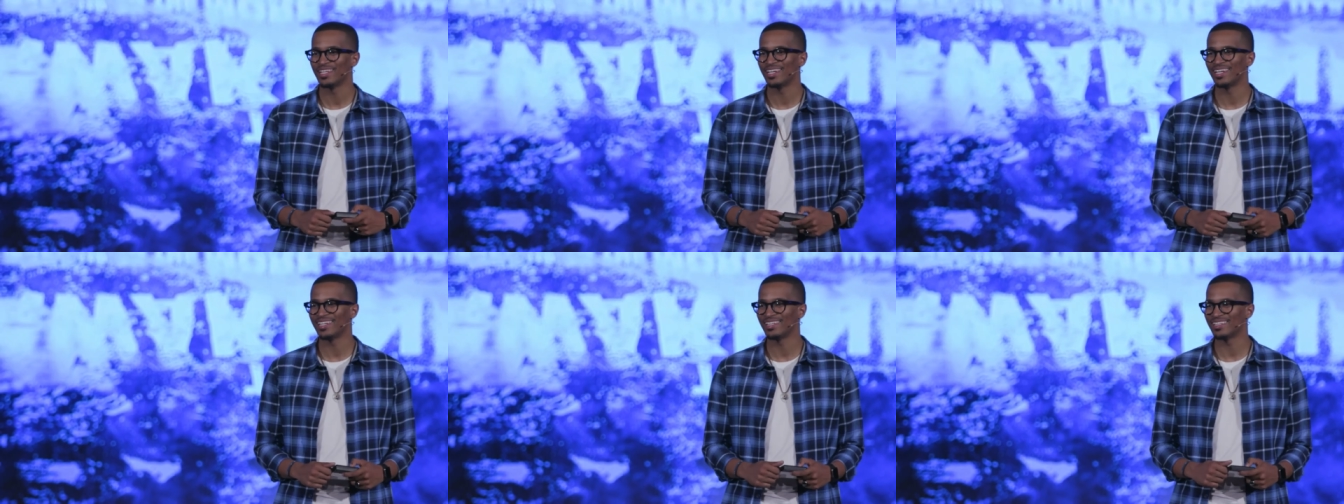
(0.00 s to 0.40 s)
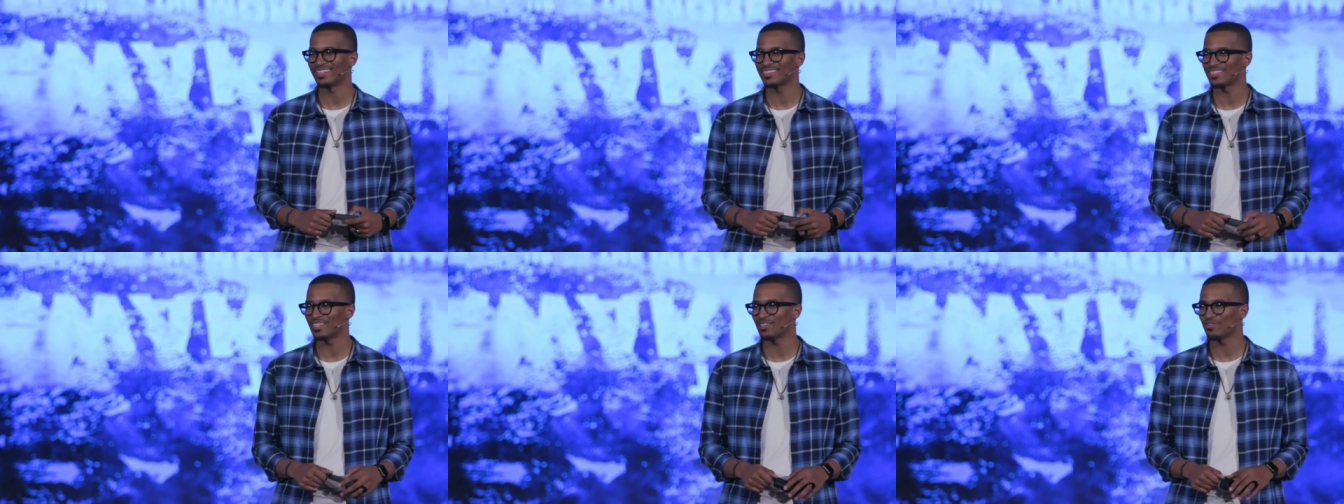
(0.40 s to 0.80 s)
And uh,
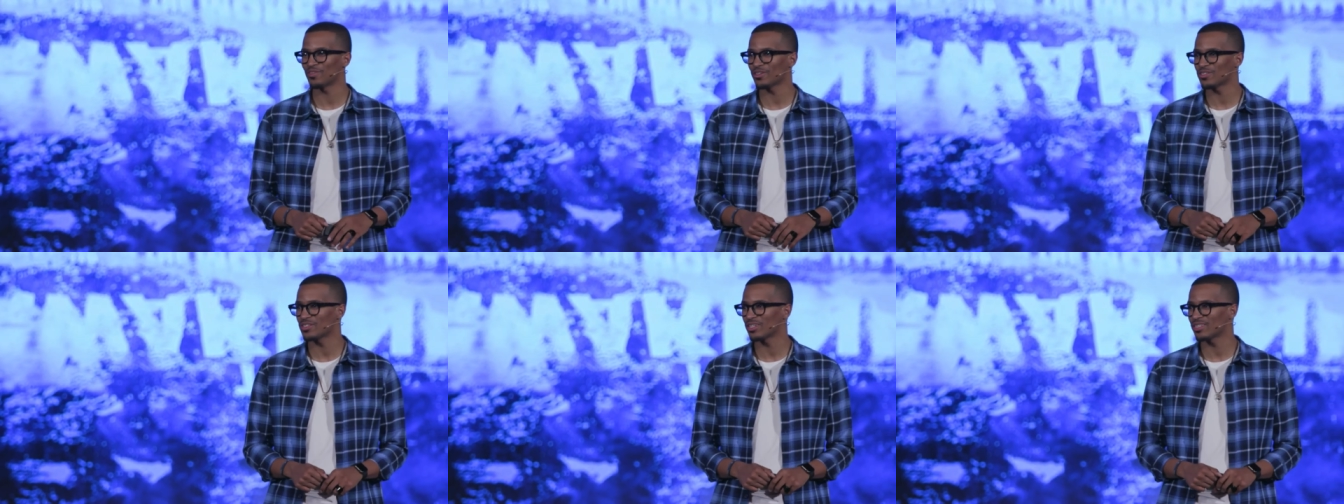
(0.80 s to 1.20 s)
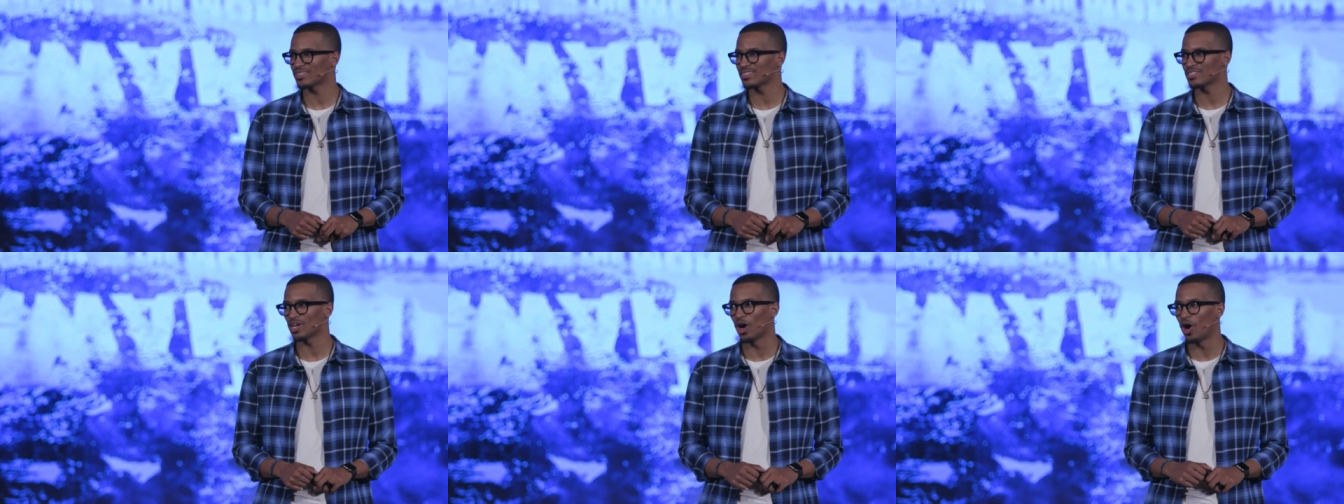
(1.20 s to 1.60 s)
City First
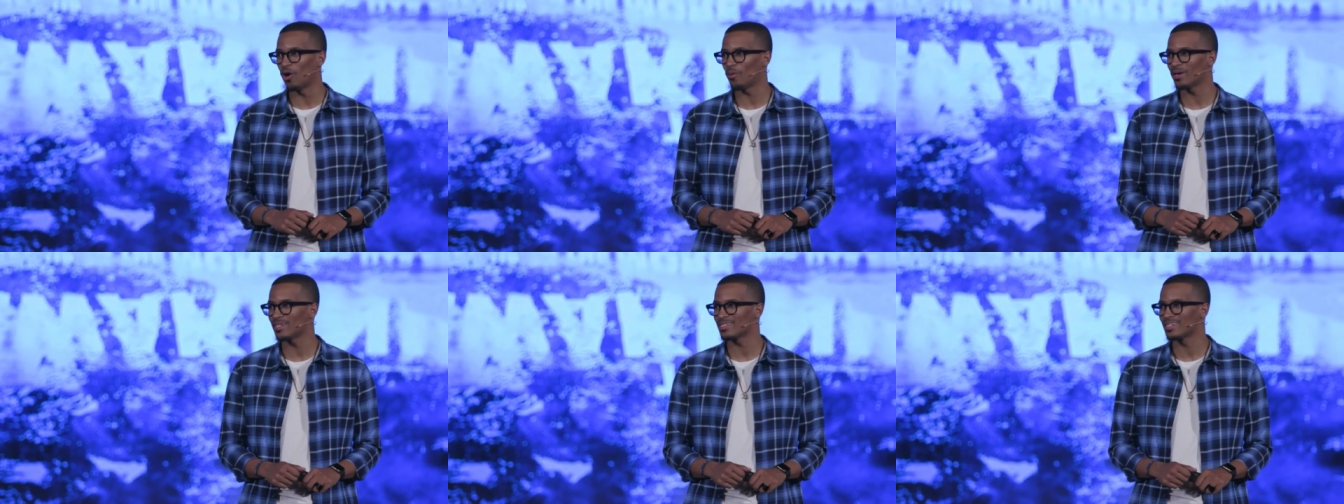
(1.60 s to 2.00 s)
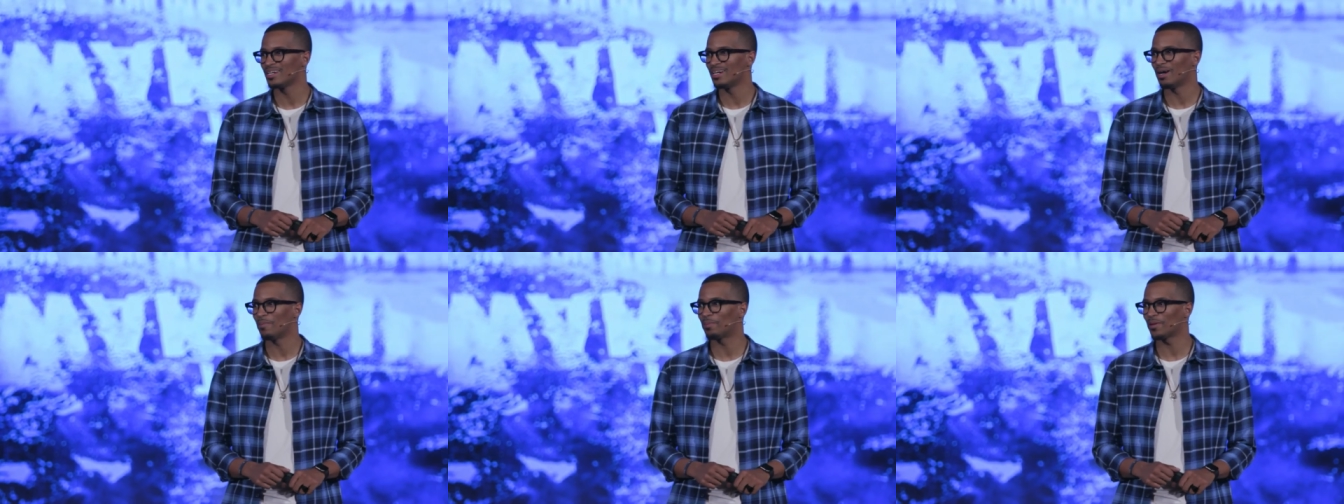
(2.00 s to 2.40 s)
Church, it's always
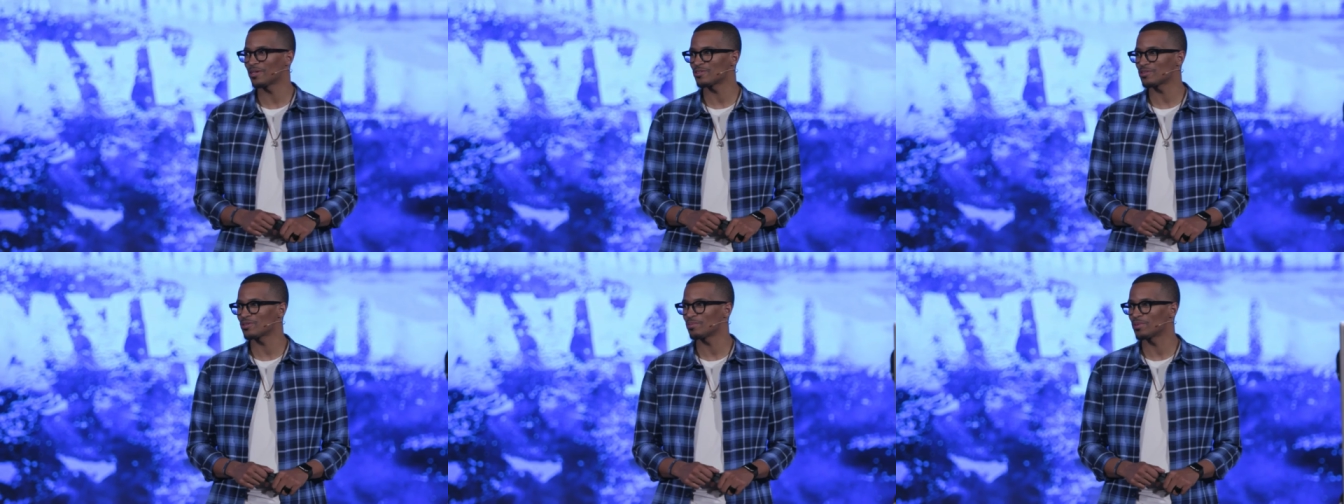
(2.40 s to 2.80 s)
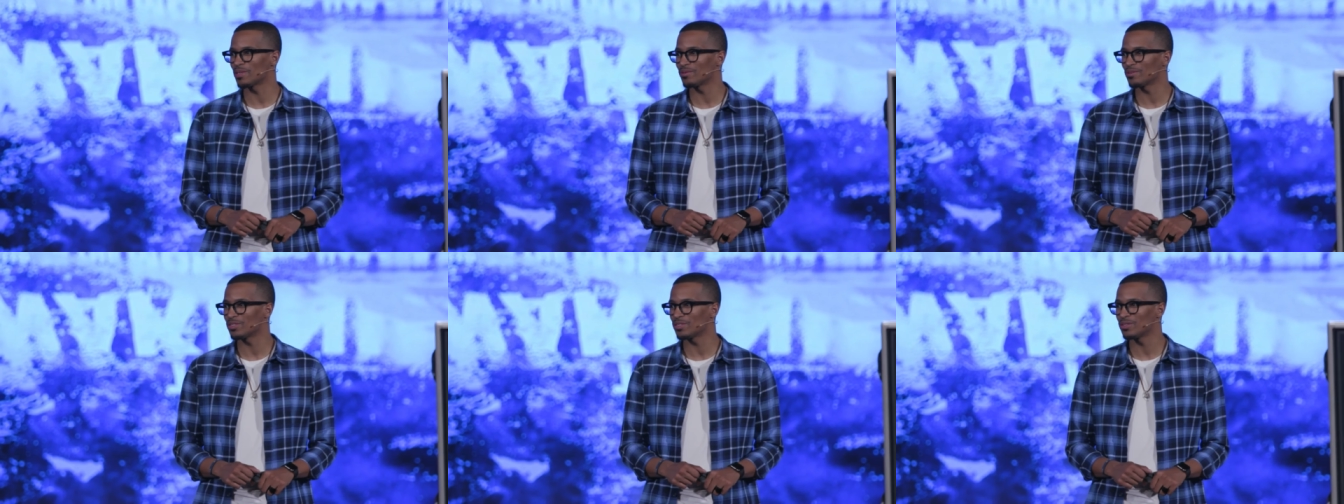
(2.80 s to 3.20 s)
a pleasure to be
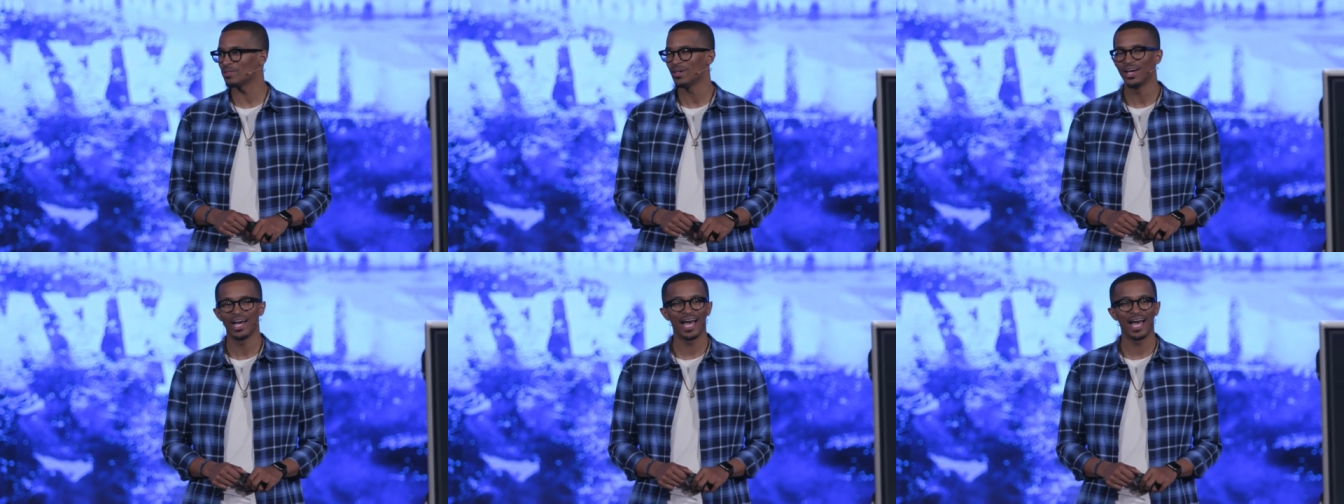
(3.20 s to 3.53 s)
with you.